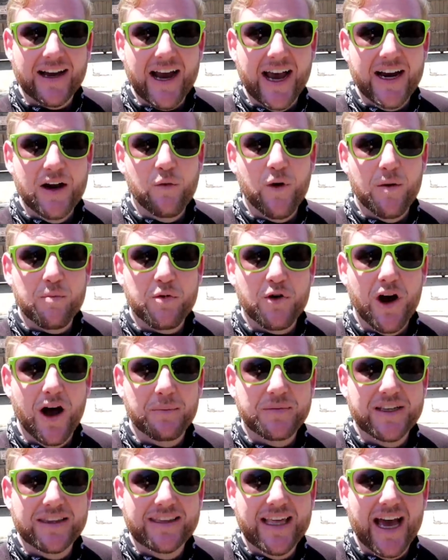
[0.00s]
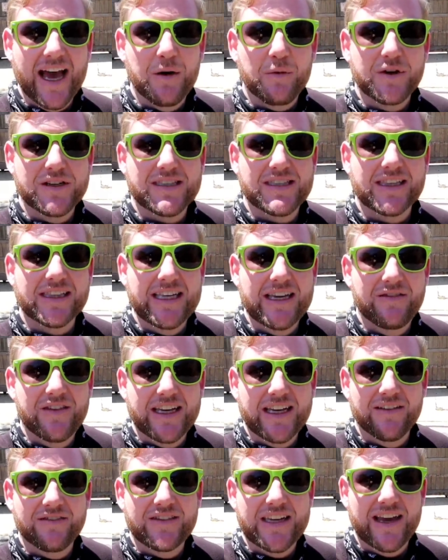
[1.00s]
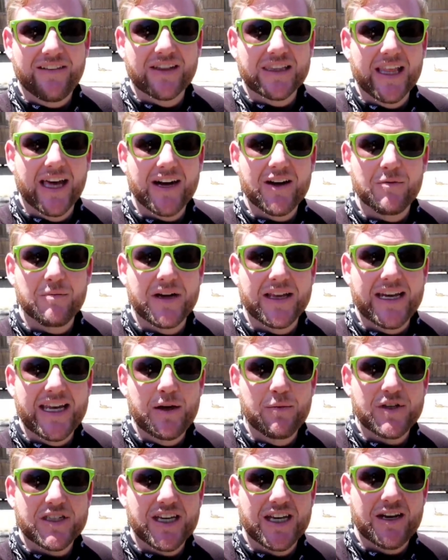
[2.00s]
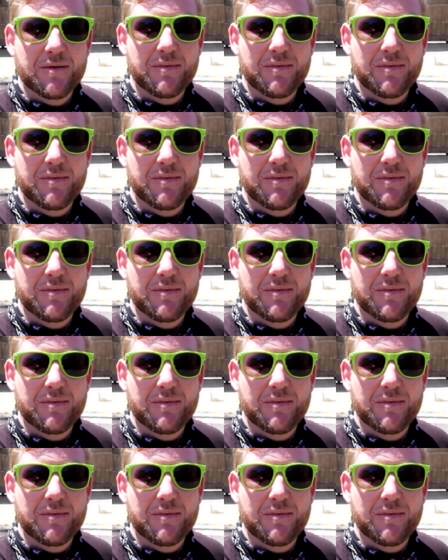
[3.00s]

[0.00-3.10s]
Now, kind of what prompted that was the leaving of David Letterman. He was